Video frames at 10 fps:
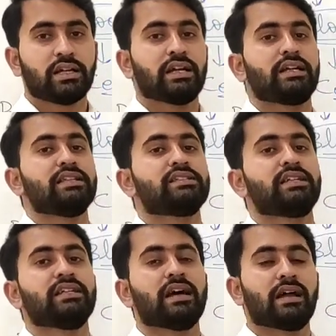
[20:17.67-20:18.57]
it is
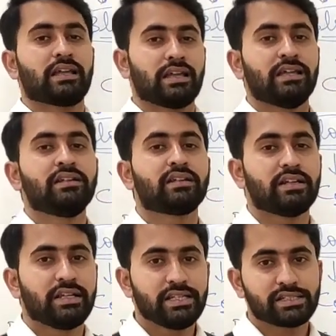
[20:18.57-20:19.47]
then again
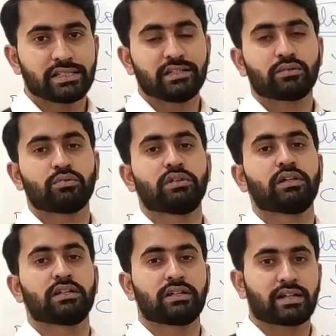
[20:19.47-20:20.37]
released into the
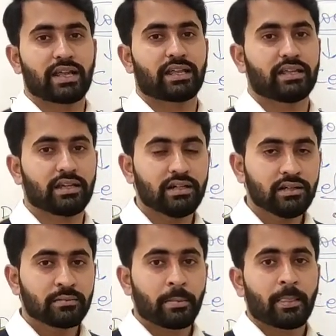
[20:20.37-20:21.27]
trachea,
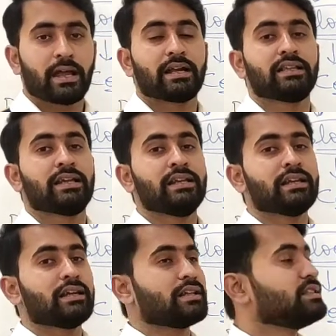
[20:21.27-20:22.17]
and then it